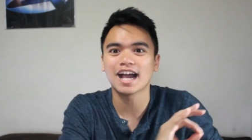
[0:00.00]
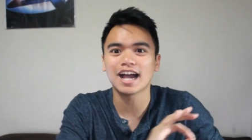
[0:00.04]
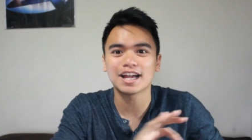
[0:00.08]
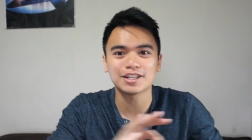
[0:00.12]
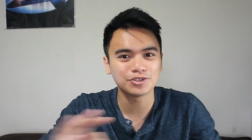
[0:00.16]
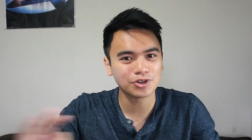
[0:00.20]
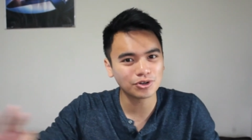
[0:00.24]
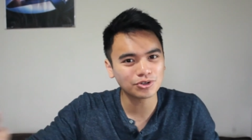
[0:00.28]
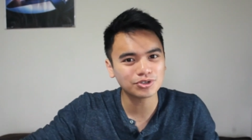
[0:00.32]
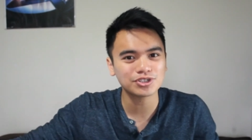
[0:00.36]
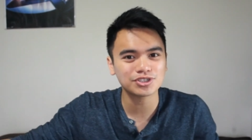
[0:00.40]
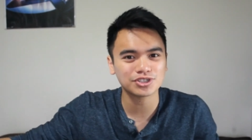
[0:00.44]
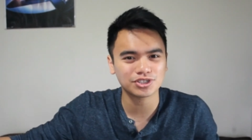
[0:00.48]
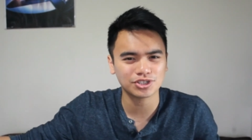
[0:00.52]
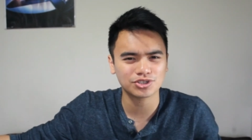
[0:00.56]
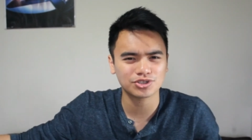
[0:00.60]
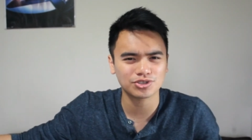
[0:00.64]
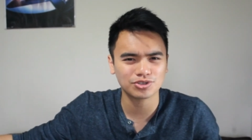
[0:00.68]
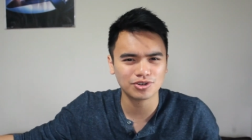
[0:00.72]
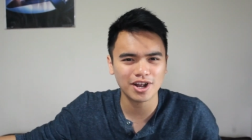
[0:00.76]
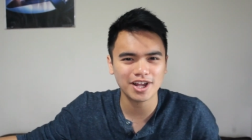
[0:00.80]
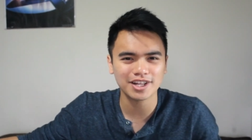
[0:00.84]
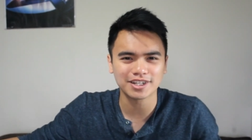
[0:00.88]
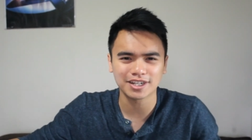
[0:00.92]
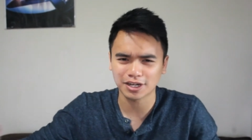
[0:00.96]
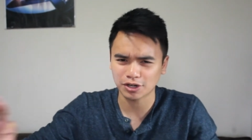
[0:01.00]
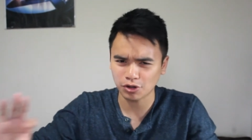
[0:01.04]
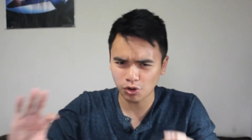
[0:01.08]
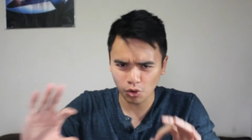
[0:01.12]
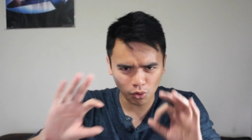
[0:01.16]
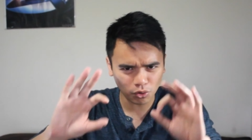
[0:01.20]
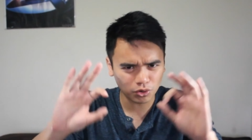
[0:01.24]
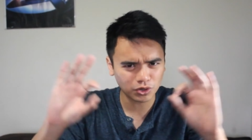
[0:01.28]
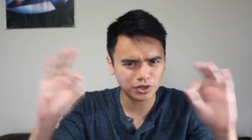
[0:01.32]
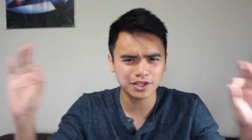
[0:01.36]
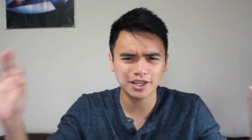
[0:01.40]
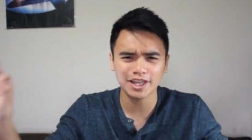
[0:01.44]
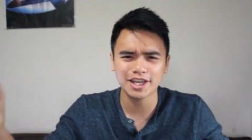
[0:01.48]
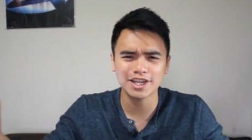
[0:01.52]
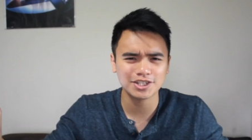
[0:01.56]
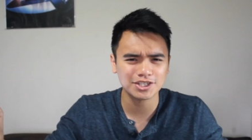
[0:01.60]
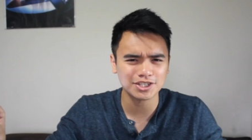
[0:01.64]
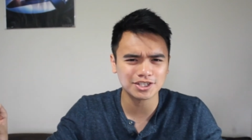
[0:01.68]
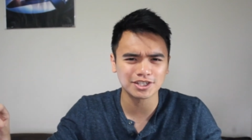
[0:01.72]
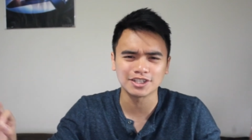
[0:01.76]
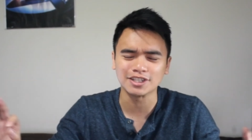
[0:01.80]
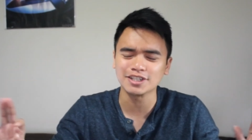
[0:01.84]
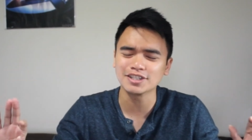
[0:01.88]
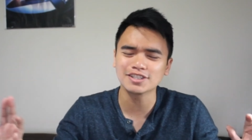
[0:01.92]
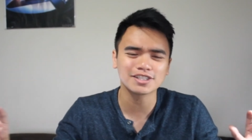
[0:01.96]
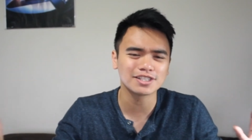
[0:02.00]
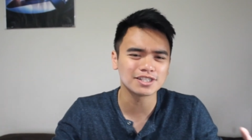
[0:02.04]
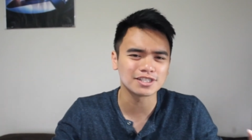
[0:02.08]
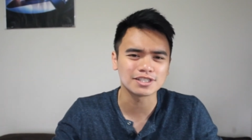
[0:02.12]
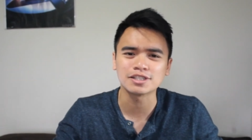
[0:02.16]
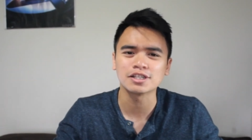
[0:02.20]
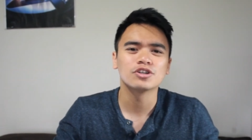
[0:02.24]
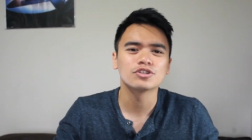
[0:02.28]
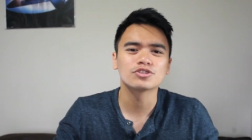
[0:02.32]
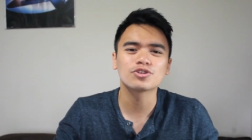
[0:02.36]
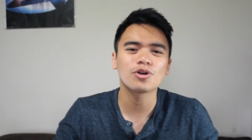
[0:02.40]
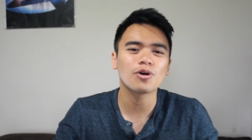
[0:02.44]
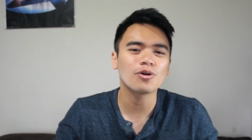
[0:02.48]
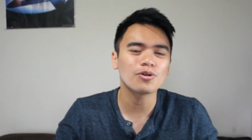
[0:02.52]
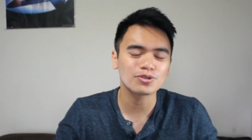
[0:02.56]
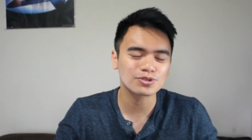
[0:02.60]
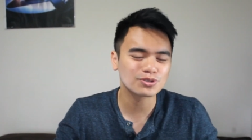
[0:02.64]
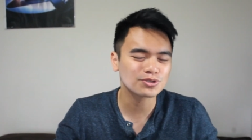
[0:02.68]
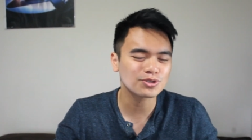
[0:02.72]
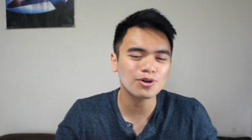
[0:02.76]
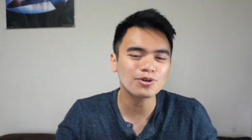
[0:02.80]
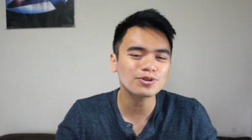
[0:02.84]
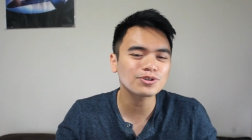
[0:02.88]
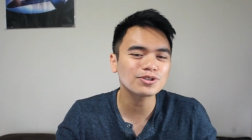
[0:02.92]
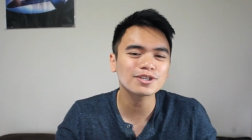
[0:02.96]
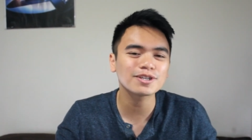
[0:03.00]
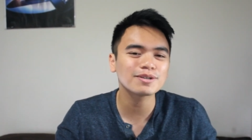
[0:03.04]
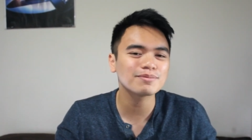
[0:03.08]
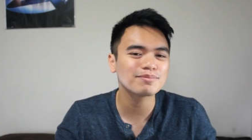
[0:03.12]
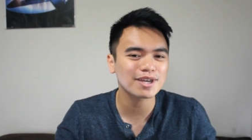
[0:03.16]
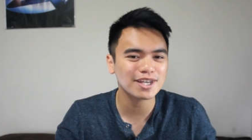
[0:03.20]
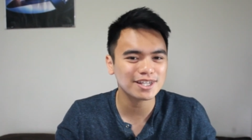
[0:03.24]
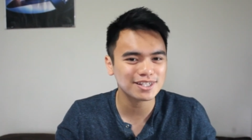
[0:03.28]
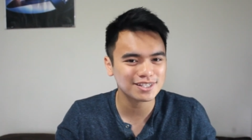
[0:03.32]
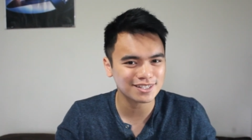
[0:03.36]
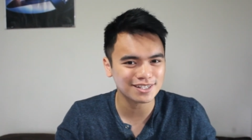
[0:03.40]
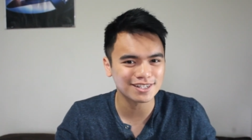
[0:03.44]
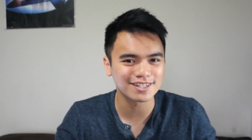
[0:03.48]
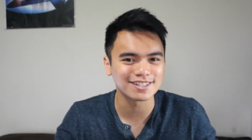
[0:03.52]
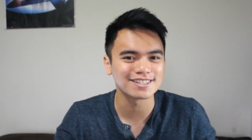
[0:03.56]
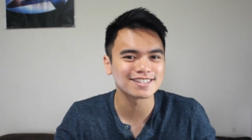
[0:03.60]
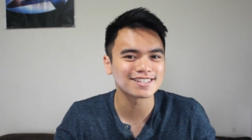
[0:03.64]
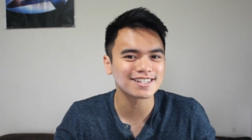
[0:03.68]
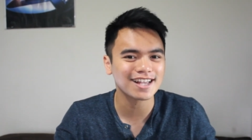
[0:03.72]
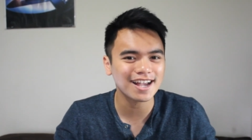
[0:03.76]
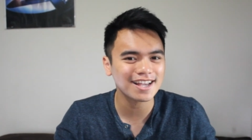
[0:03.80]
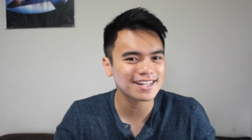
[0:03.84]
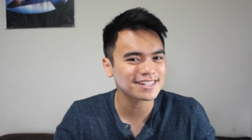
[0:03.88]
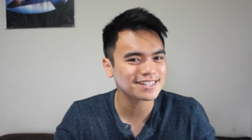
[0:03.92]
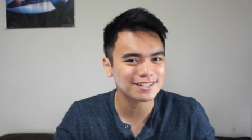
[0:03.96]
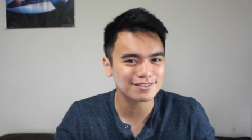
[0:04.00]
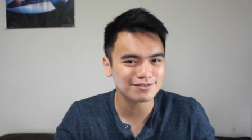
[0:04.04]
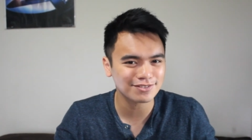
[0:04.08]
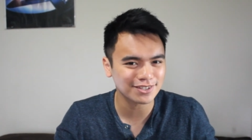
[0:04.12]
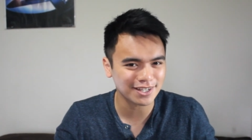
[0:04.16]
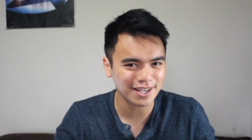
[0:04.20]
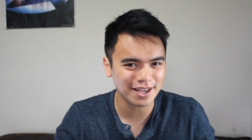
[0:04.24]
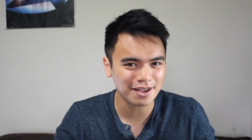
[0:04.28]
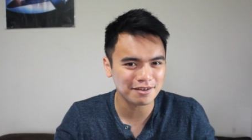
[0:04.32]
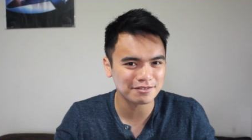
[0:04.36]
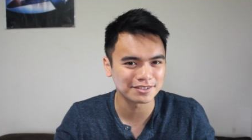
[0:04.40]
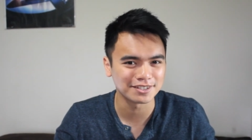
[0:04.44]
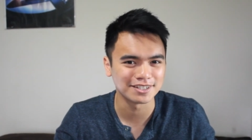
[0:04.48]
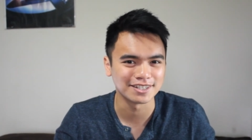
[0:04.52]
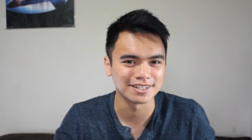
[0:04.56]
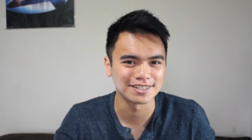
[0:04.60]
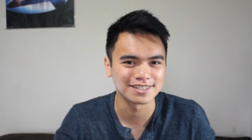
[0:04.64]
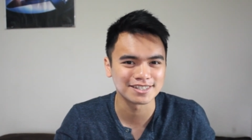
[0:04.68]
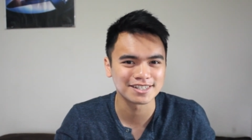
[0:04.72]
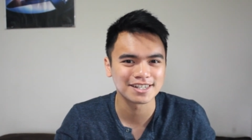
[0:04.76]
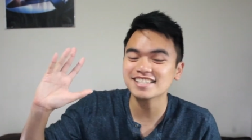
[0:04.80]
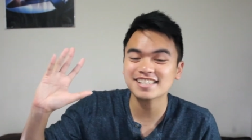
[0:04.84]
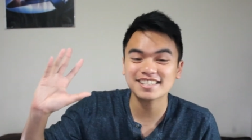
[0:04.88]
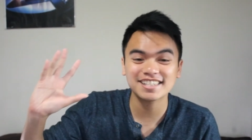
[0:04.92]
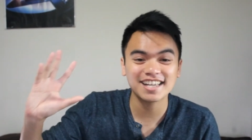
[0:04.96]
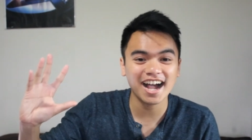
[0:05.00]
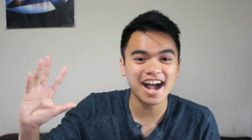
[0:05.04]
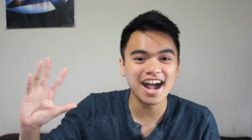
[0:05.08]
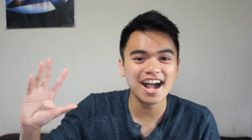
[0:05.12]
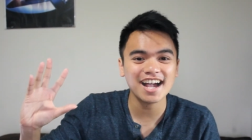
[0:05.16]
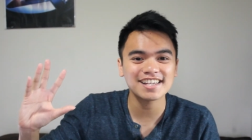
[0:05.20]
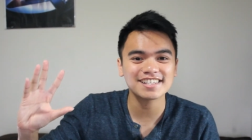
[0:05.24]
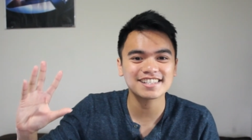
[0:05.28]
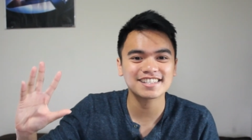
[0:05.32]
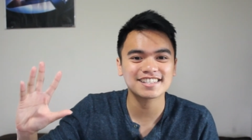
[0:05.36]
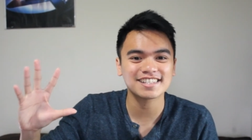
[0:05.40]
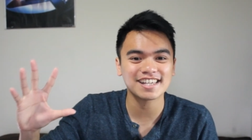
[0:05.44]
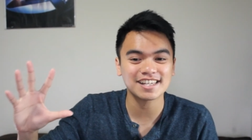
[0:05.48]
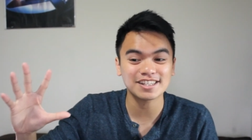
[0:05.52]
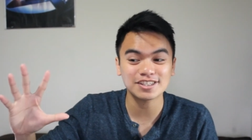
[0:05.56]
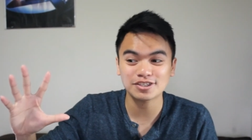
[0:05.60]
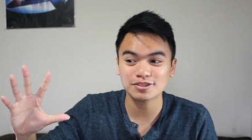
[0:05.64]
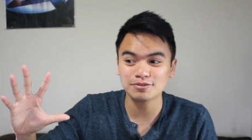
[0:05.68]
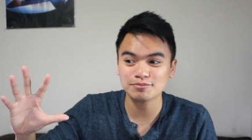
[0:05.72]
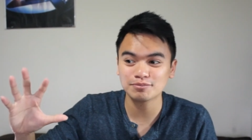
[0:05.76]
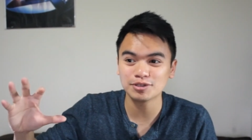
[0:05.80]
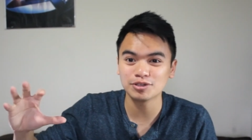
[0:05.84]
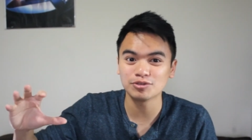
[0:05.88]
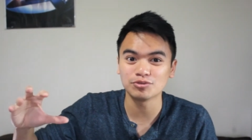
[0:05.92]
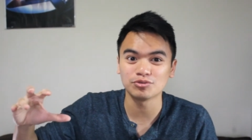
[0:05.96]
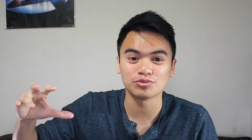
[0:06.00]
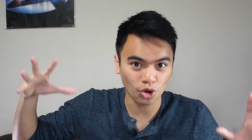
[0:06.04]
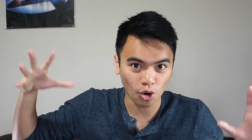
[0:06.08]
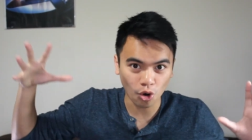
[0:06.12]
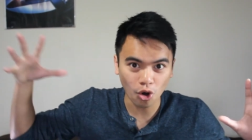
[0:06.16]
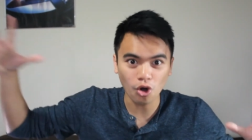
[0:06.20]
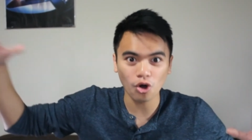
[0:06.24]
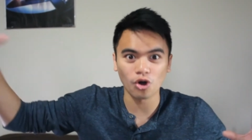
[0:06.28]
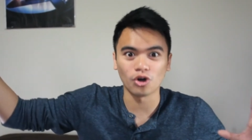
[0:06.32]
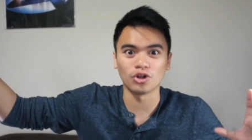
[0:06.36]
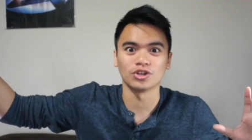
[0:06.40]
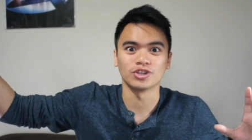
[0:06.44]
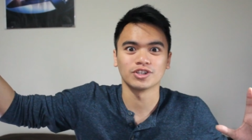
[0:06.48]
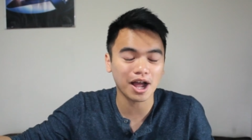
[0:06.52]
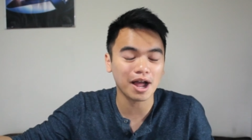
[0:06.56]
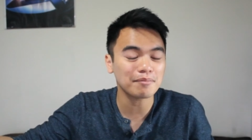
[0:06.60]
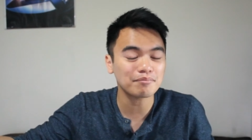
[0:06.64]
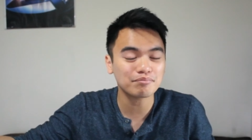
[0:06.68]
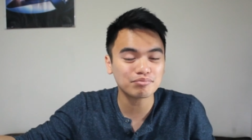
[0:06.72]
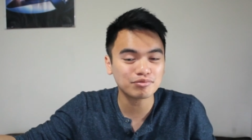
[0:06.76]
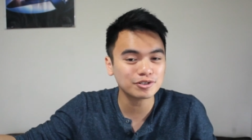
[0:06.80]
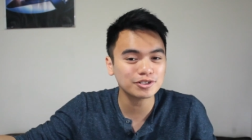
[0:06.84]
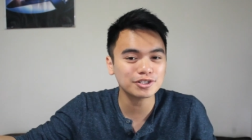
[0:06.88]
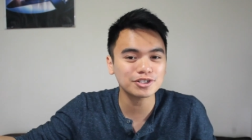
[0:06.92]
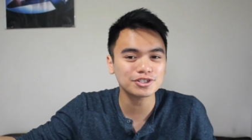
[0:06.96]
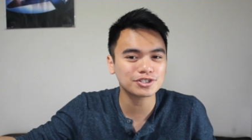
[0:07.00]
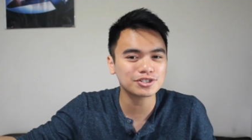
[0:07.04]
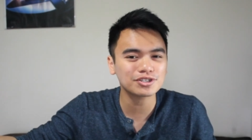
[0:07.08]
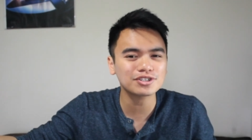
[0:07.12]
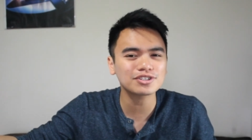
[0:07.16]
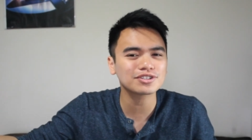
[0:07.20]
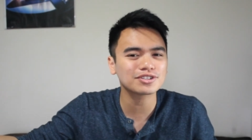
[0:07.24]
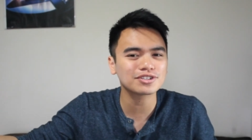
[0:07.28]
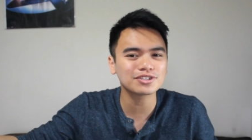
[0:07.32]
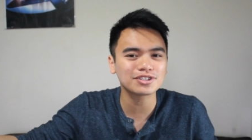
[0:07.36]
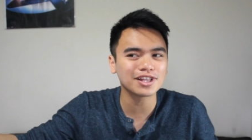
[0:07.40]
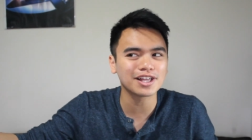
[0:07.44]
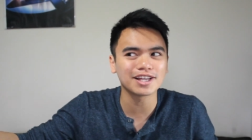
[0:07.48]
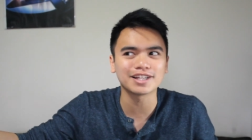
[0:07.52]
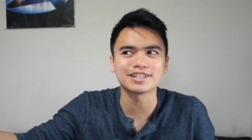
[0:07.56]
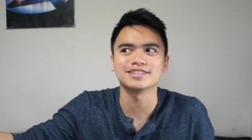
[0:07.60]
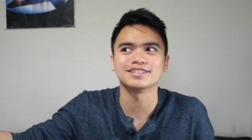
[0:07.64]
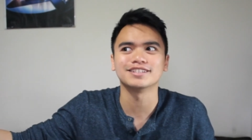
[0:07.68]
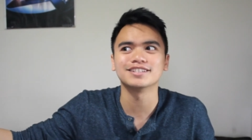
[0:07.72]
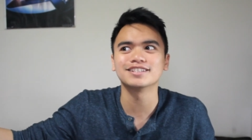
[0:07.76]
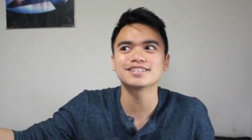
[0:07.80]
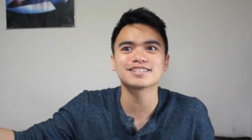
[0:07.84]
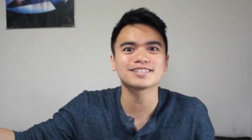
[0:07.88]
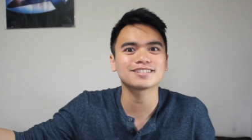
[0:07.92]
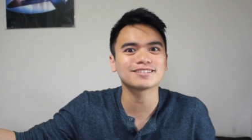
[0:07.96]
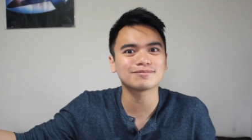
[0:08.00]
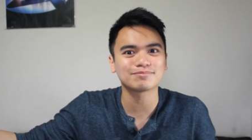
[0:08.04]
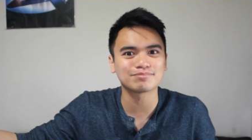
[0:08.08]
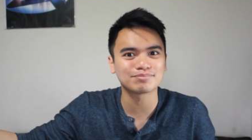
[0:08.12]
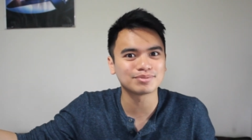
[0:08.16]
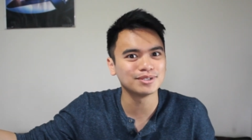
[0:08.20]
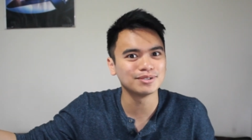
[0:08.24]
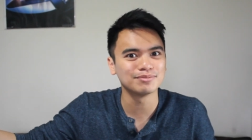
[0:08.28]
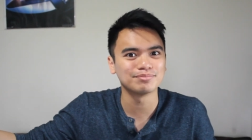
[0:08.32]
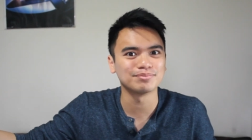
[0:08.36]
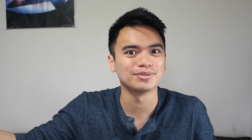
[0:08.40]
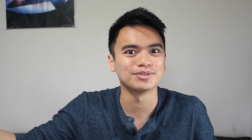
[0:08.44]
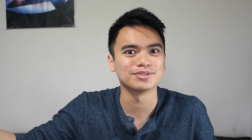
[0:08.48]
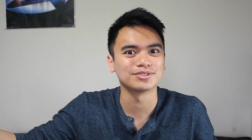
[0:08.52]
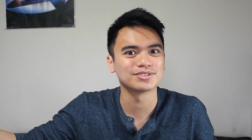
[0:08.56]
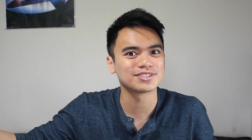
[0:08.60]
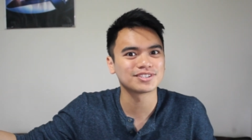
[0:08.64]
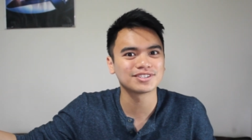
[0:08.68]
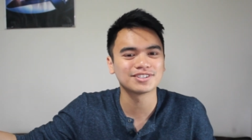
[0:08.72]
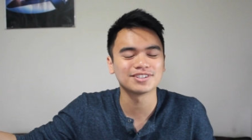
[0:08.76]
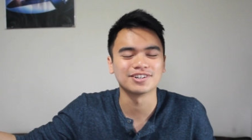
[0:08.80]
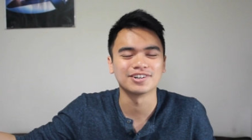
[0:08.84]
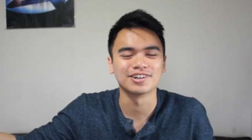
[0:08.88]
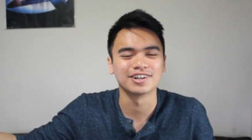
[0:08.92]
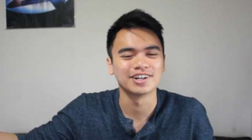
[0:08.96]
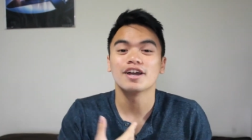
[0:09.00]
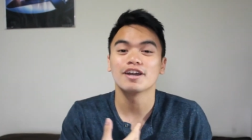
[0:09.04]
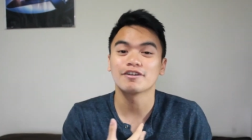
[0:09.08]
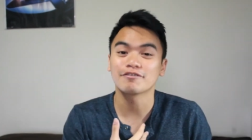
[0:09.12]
I notice a trend, a correlation. This is totally based on scientific evidence. These guys tend to be tall. I'm pretty sure they're like decent people too.